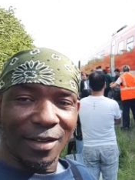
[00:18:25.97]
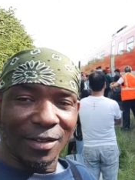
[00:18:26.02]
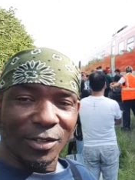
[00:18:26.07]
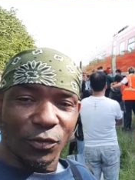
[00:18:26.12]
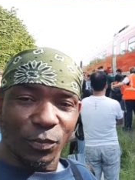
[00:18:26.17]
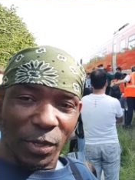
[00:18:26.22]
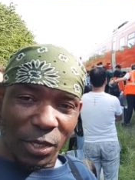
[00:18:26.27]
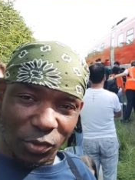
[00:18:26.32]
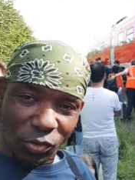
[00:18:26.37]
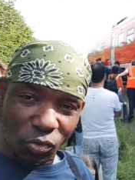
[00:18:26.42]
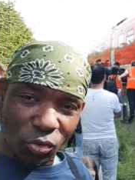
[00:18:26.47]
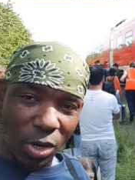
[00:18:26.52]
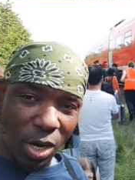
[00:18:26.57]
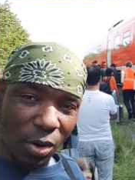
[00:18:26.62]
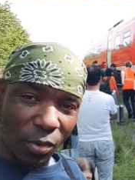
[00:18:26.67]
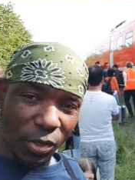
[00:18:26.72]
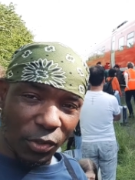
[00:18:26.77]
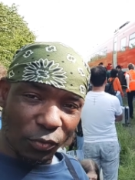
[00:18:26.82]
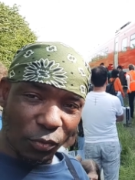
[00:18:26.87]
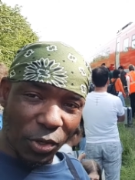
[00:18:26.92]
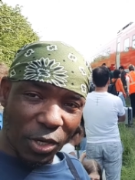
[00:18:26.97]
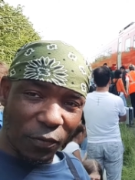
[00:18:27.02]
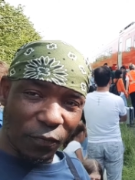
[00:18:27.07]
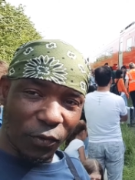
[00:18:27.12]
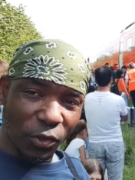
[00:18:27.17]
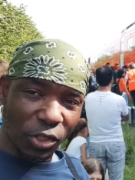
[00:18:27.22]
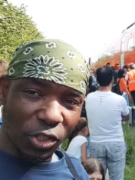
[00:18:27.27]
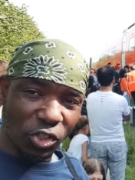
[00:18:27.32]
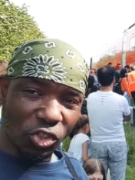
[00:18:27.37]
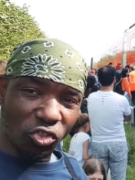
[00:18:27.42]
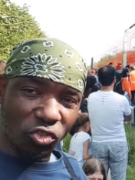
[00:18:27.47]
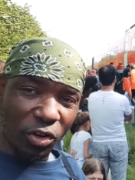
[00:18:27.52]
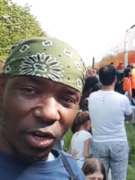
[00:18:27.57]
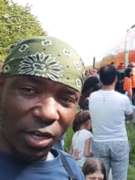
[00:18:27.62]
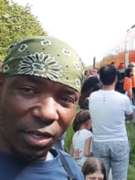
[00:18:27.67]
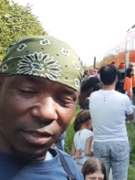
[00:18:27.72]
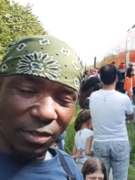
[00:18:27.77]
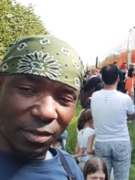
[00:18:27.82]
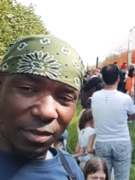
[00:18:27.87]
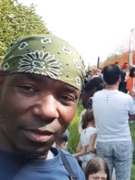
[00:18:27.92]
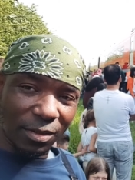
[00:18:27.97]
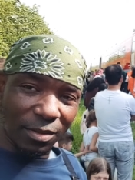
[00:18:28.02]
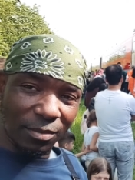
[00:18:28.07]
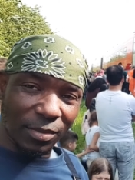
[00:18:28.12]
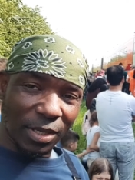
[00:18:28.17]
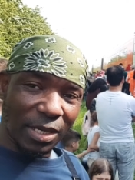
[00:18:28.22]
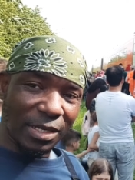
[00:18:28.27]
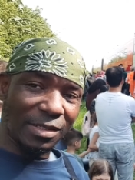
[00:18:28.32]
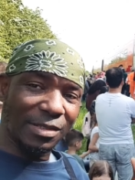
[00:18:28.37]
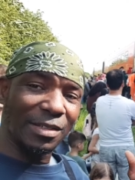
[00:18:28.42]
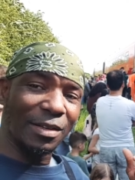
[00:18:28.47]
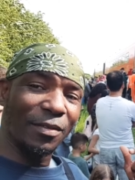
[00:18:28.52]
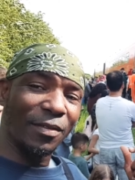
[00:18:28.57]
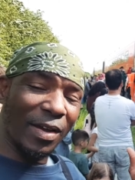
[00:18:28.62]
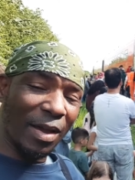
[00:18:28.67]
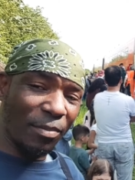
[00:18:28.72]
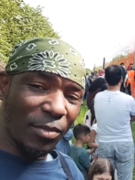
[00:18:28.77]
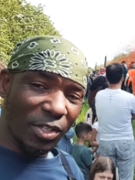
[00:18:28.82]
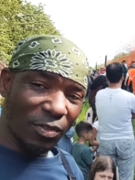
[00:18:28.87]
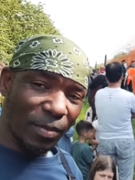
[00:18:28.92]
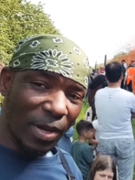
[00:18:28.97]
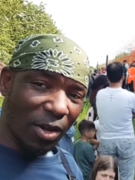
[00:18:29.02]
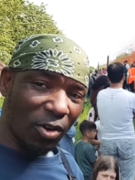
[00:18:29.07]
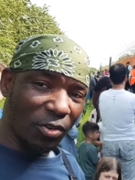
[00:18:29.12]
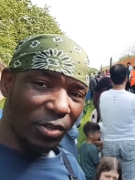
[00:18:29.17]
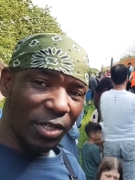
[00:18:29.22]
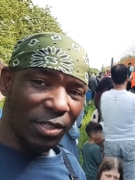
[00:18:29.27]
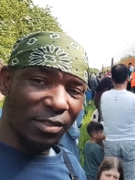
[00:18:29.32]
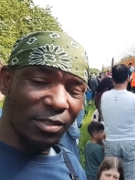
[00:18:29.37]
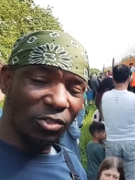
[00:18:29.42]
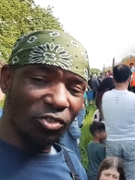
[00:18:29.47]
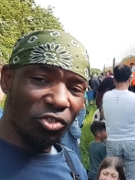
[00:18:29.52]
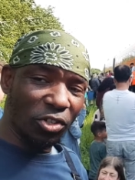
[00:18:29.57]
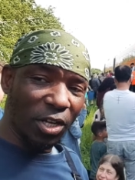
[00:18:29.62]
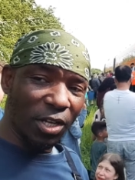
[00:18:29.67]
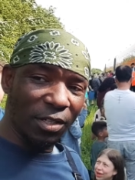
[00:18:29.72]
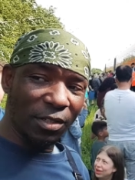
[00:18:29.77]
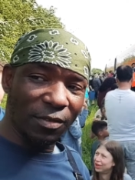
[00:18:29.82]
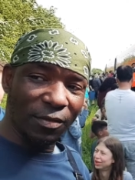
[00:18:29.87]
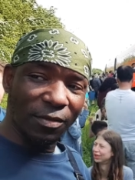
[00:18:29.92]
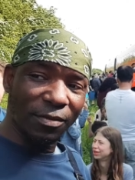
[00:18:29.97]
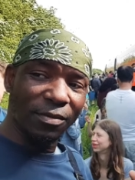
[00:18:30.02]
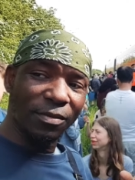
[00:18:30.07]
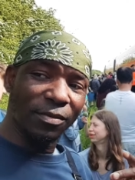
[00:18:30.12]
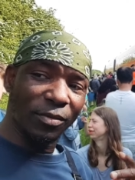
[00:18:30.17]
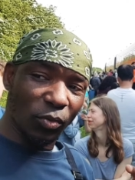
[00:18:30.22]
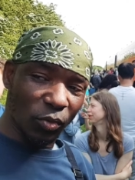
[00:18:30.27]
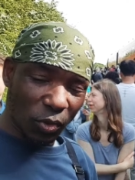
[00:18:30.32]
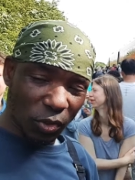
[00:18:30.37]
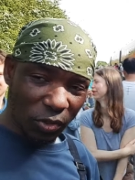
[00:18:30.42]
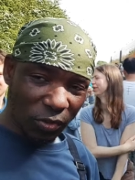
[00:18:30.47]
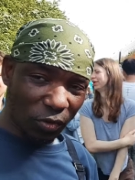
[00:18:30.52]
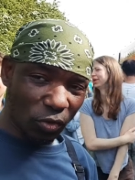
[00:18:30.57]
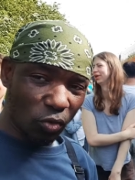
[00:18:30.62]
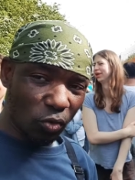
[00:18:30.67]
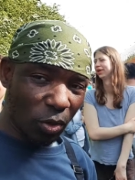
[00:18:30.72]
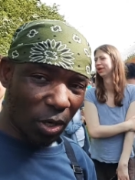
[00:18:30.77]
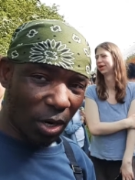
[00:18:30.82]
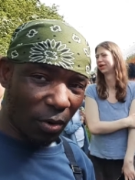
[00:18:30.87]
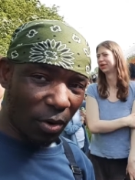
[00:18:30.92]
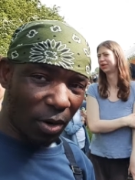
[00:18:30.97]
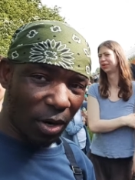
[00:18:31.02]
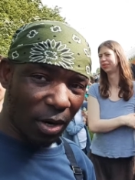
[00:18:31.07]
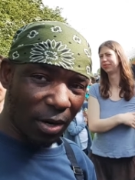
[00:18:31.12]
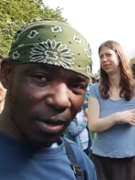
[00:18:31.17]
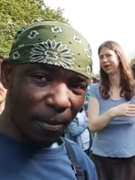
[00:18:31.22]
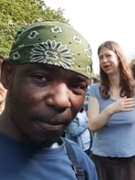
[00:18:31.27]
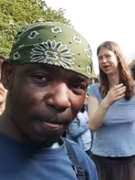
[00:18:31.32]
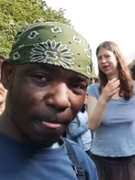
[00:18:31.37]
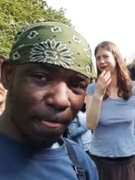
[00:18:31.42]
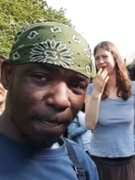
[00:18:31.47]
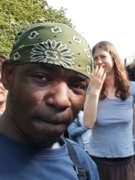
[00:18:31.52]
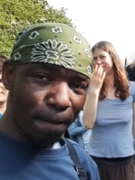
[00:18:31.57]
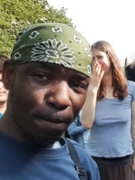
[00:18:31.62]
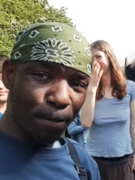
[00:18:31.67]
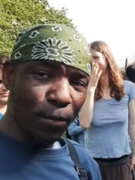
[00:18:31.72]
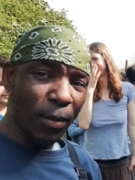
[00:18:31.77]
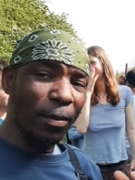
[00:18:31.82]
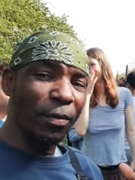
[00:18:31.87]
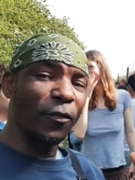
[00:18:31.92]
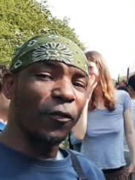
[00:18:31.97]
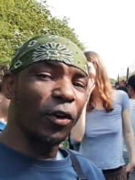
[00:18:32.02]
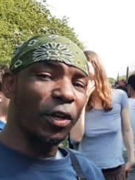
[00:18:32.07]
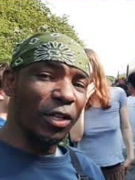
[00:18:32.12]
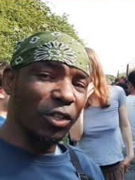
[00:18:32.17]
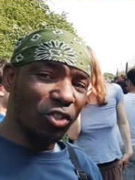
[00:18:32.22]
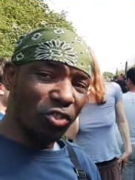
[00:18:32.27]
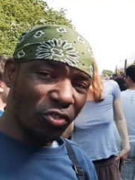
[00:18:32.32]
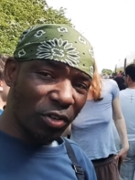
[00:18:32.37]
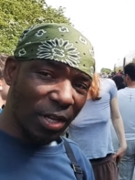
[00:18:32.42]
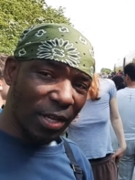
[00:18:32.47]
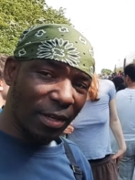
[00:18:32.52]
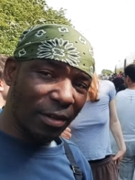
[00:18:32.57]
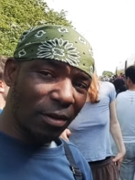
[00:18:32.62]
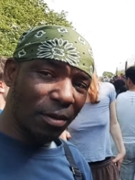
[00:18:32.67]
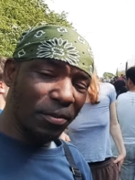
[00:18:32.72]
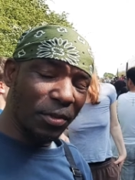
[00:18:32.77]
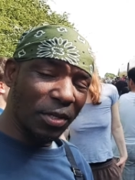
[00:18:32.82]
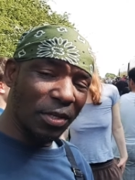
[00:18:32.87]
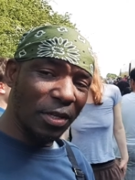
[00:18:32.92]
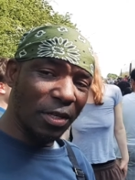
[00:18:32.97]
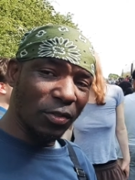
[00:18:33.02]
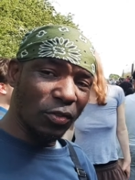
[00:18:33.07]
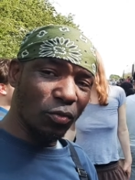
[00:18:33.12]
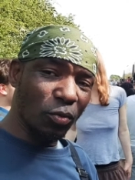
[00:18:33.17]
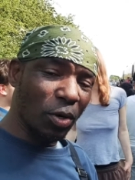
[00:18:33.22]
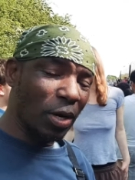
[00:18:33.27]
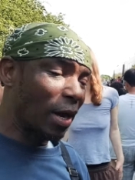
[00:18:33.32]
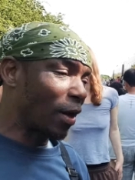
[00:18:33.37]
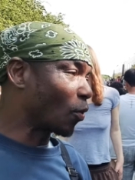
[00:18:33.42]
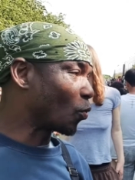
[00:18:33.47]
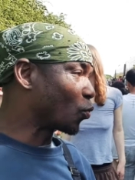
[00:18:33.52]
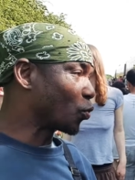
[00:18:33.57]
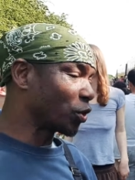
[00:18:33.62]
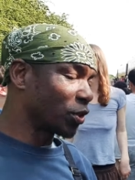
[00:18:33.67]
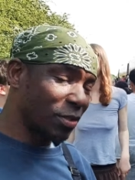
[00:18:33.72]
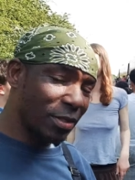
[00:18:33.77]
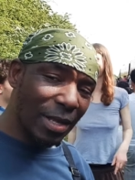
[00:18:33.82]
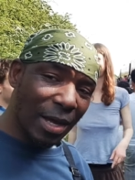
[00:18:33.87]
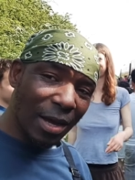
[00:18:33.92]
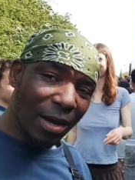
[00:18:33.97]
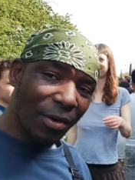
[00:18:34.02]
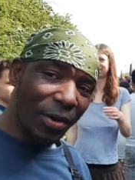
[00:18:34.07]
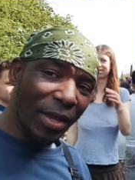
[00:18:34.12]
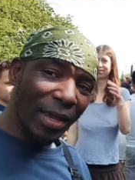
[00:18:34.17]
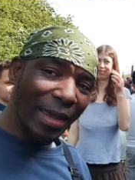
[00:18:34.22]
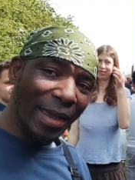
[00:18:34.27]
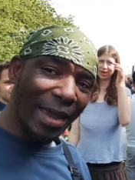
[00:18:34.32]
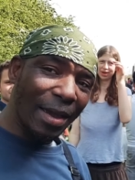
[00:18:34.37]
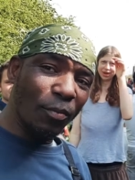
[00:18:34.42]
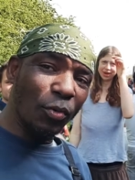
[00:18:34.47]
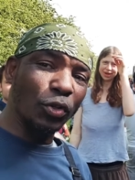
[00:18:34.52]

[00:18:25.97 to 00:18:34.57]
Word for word: Spent two hours waiting for this train because of, I missed my connecting train, which is two hour for this train come the next one and we now again